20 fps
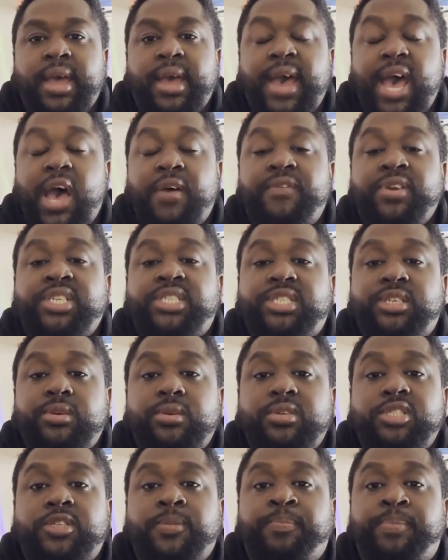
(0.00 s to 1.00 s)
Having
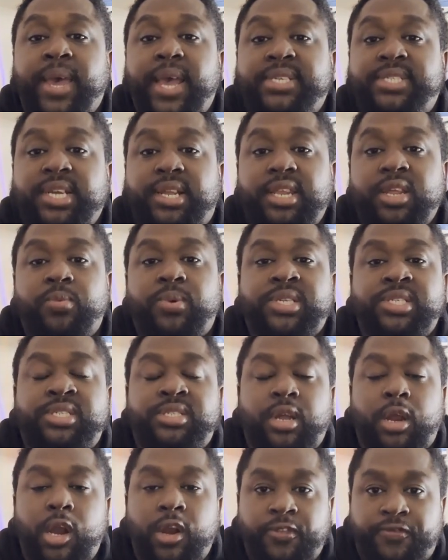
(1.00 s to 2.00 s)
shoes basically
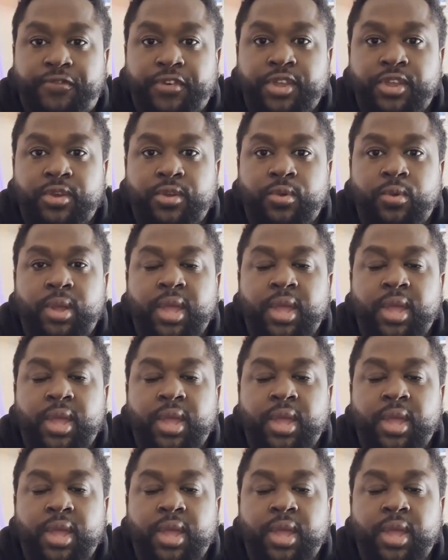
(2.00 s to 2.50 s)
reserved for you